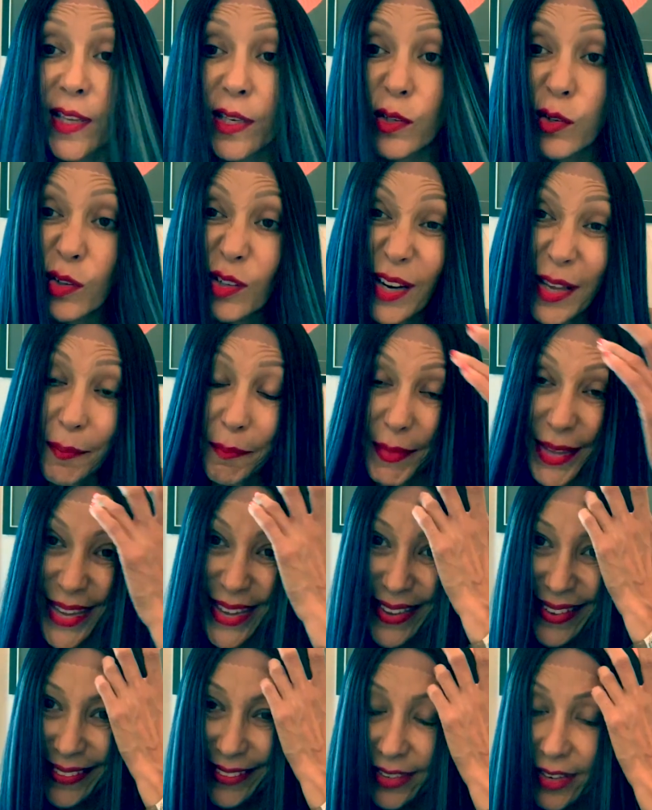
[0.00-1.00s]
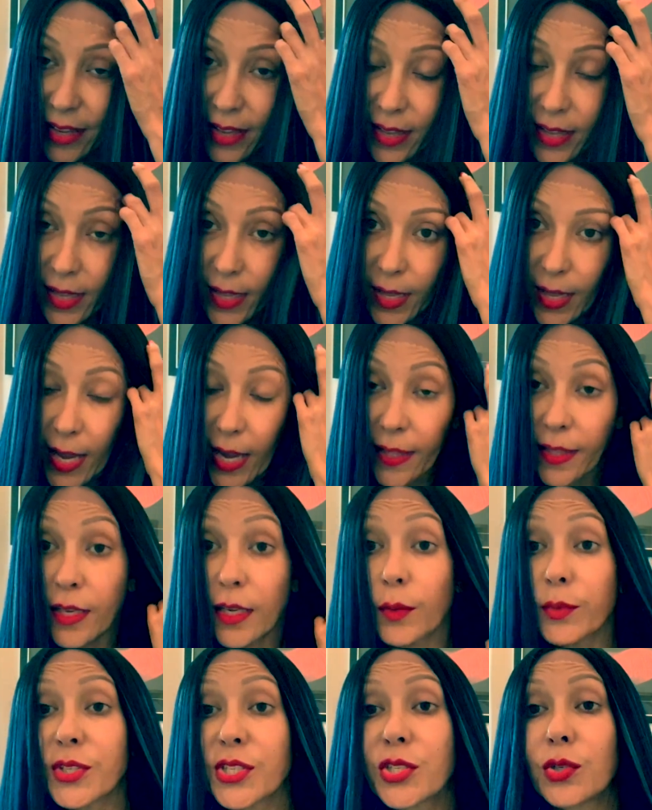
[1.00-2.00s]
that looked like me and, and
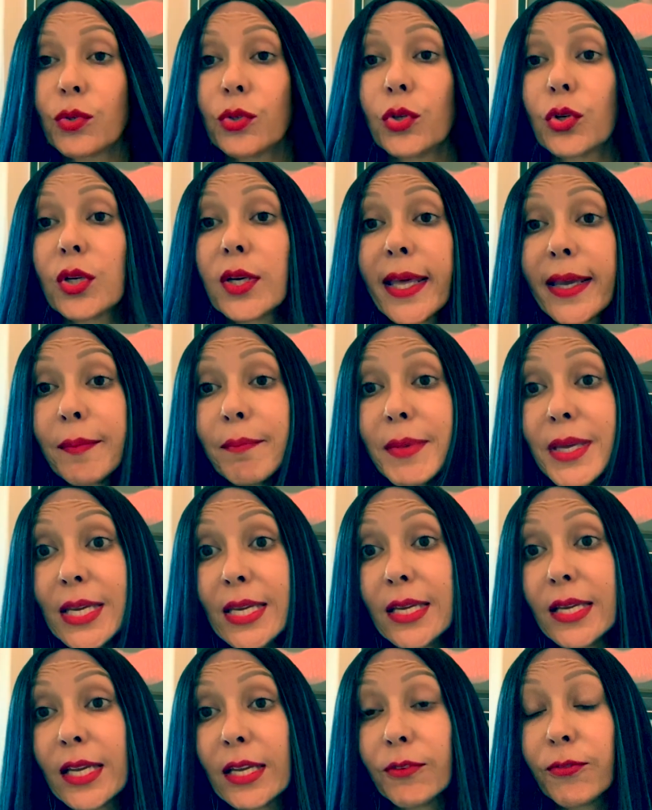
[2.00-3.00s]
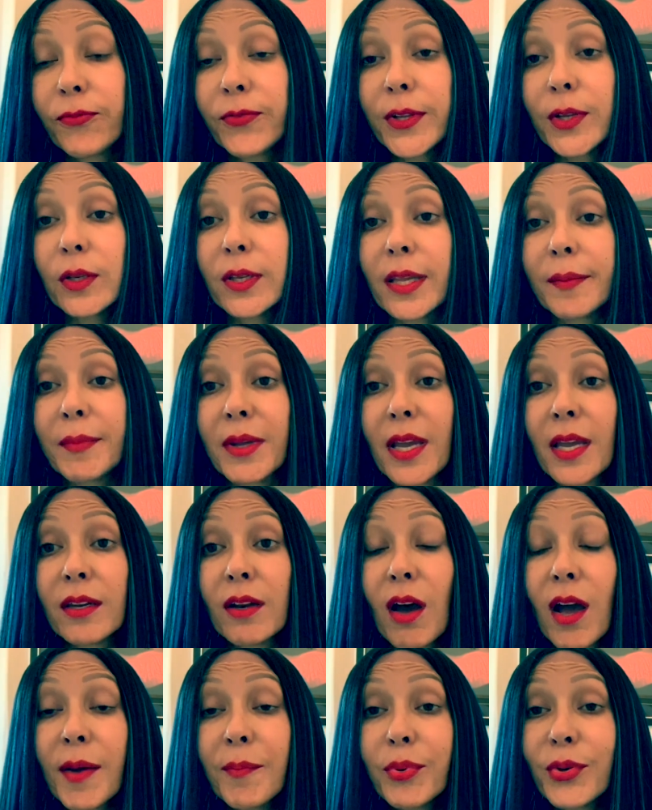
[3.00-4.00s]
then I would still look like me and feel like me.
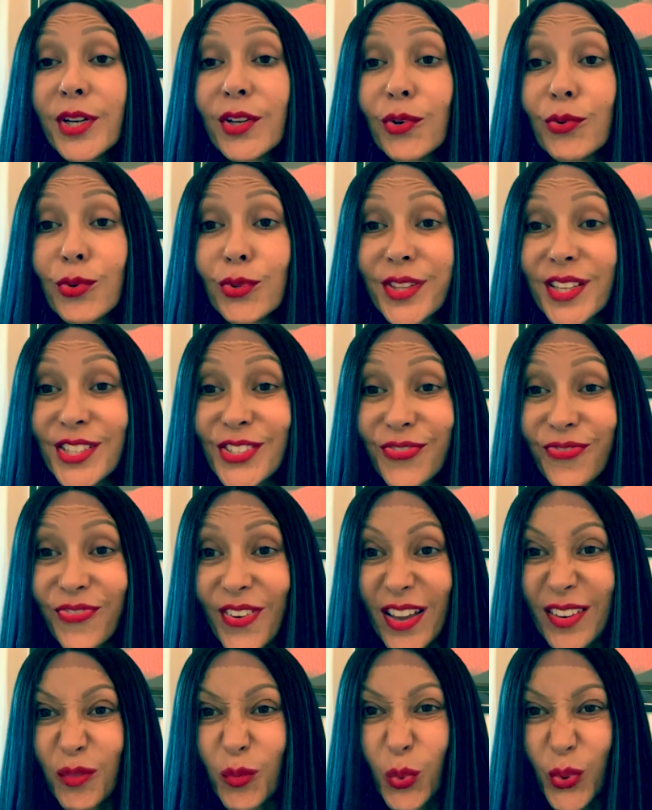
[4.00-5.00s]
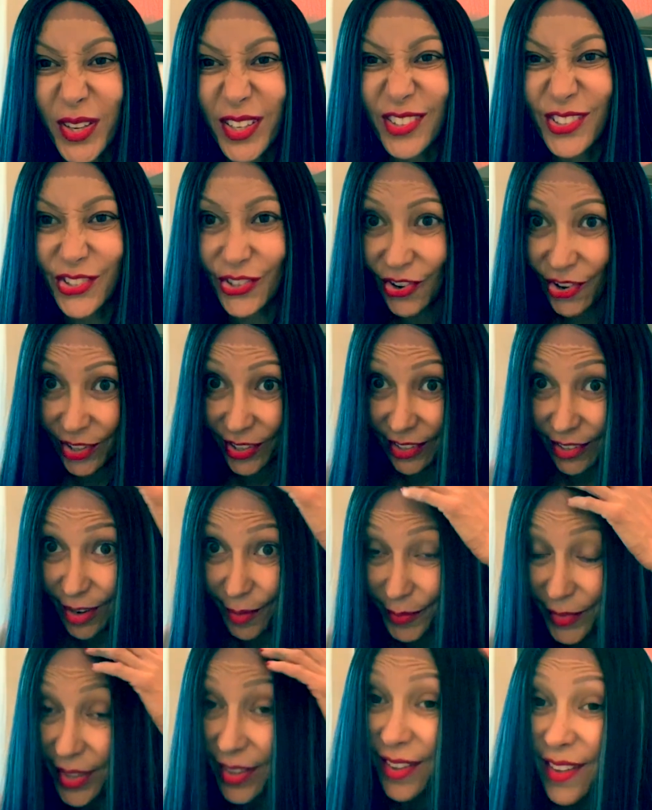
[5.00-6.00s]
And I'm putting all these fun wigs on and
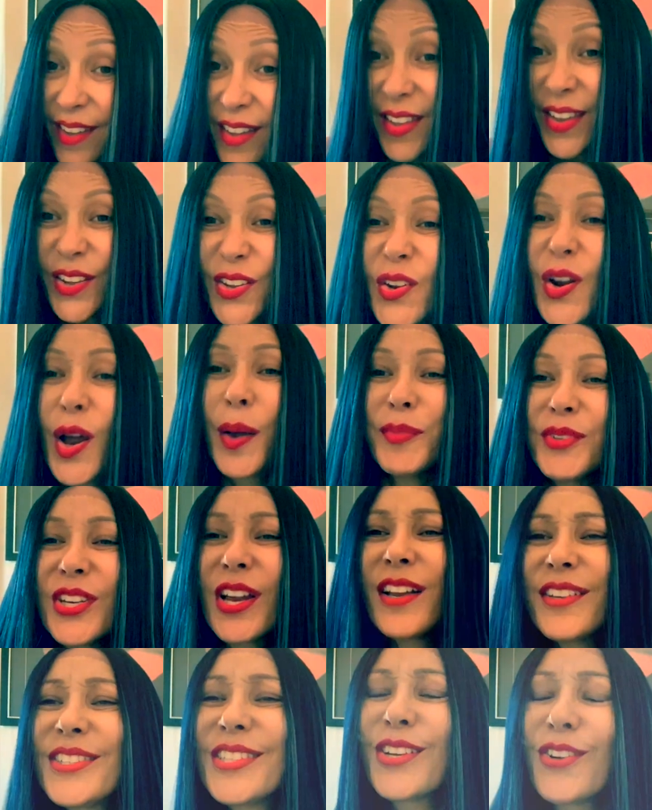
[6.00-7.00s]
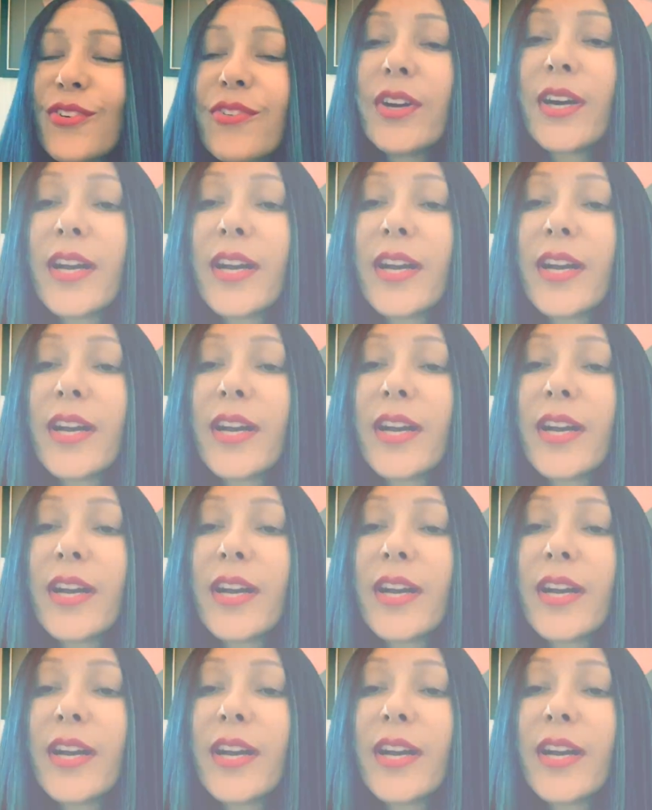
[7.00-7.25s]
I'm, you know, I'm dancing around.